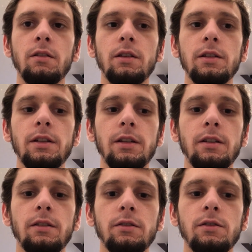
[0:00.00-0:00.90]
This
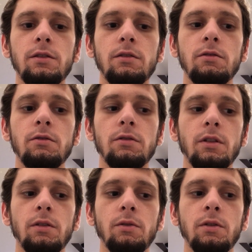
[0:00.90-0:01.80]
is,
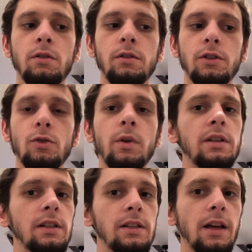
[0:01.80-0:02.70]
so it's a
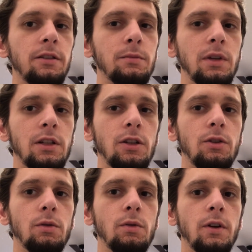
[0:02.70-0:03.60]
26,000
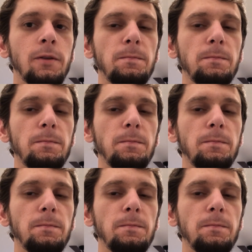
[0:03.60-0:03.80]
BTU